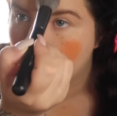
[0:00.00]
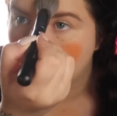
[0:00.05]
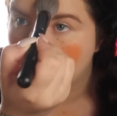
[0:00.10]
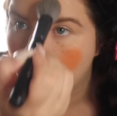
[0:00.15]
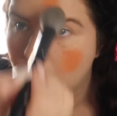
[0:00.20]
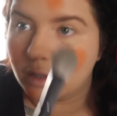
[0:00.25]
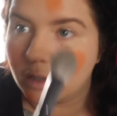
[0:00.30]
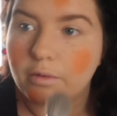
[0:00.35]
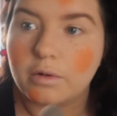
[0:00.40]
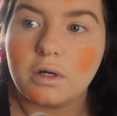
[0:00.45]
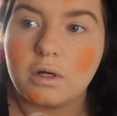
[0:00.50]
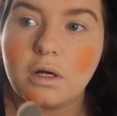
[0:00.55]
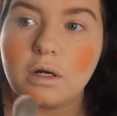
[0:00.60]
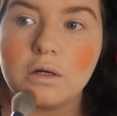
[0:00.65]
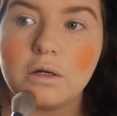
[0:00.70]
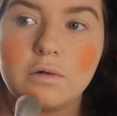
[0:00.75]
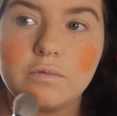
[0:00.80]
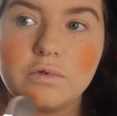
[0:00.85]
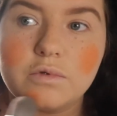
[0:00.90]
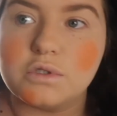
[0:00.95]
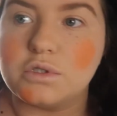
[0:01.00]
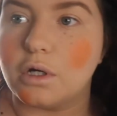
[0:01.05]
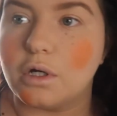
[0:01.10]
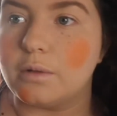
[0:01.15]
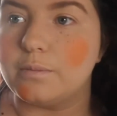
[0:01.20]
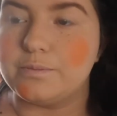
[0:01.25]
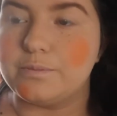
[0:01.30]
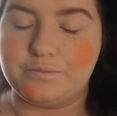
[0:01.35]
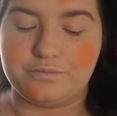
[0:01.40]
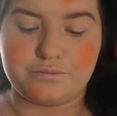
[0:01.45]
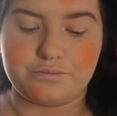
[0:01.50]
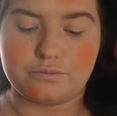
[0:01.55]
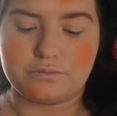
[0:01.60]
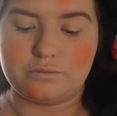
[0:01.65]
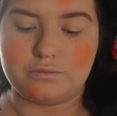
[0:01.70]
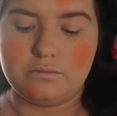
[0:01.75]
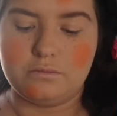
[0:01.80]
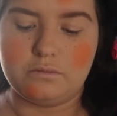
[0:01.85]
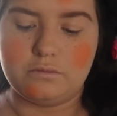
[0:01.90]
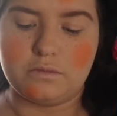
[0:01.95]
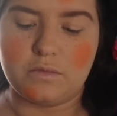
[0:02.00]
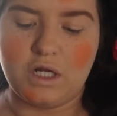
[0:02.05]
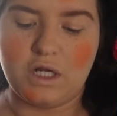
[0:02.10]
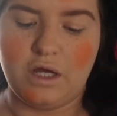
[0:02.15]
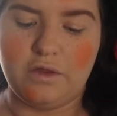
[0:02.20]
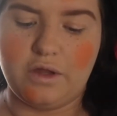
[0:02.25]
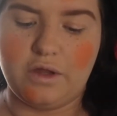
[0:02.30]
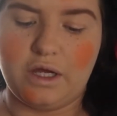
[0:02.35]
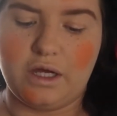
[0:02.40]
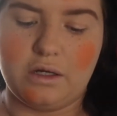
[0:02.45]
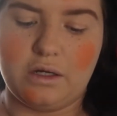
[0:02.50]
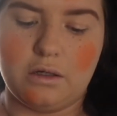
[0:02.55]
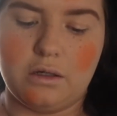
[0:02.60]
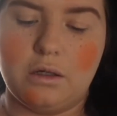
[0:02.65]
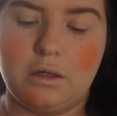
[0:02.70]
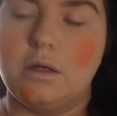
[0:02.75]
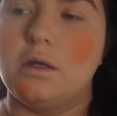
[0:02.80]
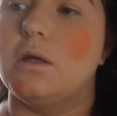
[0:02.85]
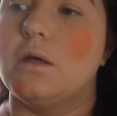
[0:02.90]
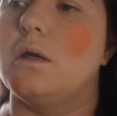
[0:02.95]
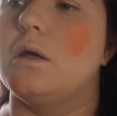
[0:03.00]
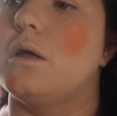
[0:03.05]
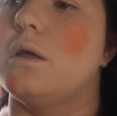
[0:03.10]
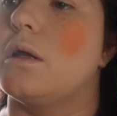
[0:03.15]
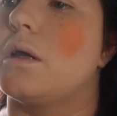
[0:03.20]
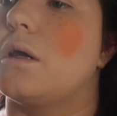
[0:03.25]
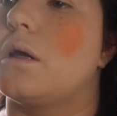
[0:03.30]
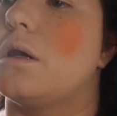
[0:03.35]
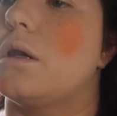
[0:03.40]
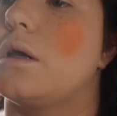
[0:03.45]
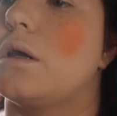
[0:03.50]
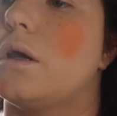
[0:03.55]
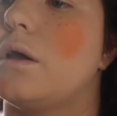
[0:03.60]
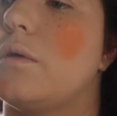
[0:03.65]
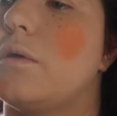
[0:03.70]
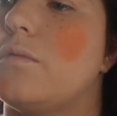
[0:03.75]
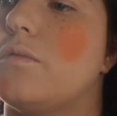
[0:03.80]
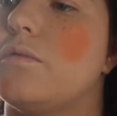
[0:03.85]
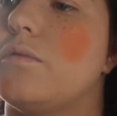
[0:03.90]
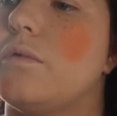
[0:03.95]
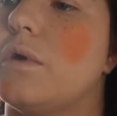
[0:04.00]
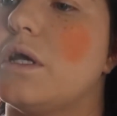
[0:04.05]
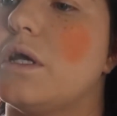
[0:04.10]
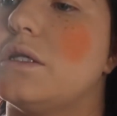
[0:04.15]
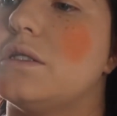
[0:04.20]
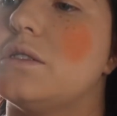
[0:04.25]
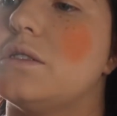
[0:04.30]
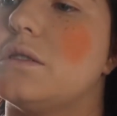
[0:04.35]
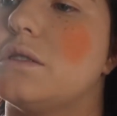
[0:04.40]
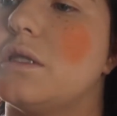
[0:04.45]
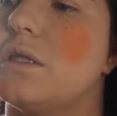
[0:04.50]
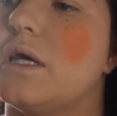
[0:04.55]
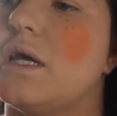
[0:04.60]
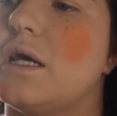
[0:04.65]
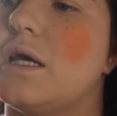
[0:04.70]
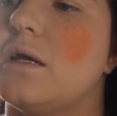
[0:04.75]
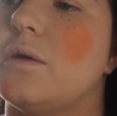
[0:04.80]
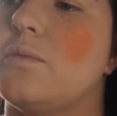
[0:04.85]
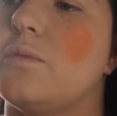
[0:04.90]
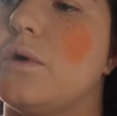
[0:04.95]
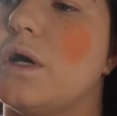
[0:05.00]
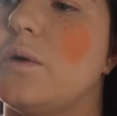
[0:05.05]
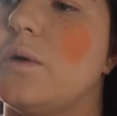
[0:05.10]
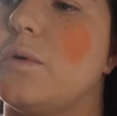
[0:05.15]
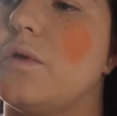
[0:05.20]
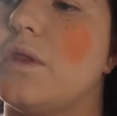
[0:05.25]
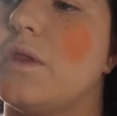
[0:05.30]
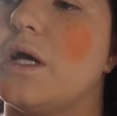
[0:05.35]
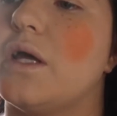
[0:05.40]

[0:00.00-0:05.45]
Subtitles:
glittery colour over the top. And then gonna go right there where I want that